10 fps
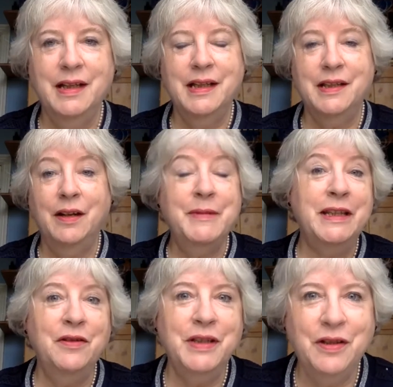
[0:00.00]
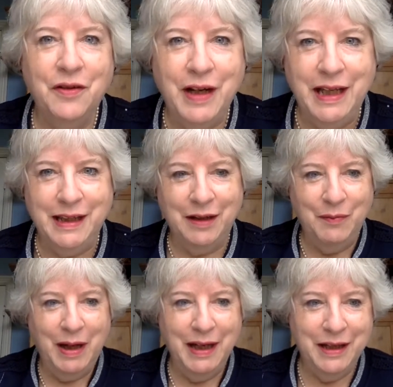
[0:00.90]
So I'm so sorry that
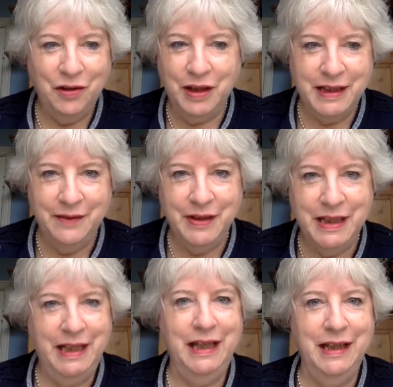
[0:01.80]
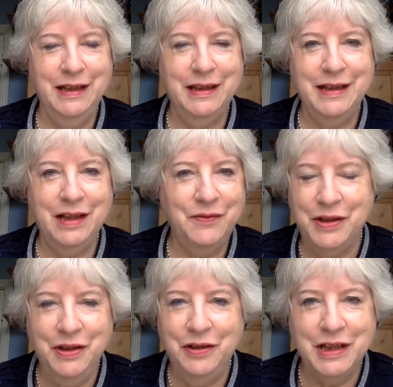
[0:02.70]
my connectivity this
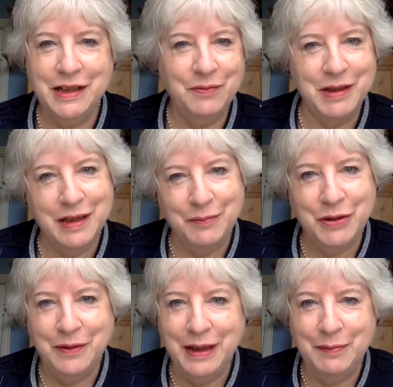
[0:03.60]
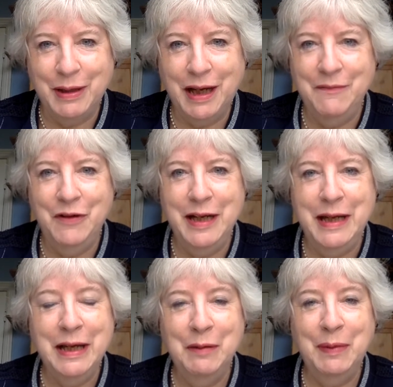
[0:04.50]
afternoon just wasn't up to it, but I'm
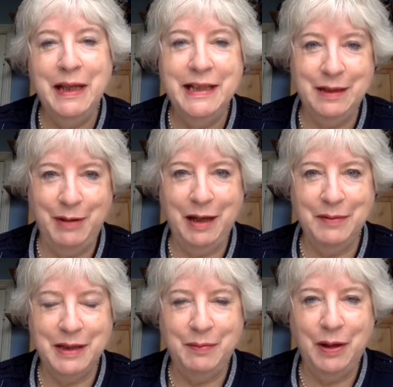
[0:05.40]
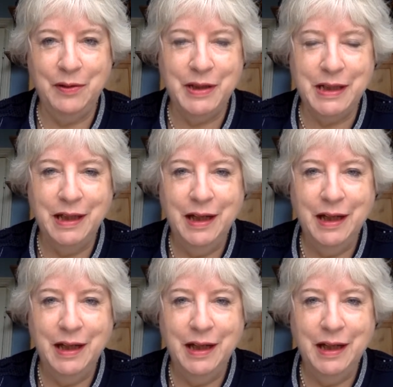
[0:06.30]
really pleased to be able to post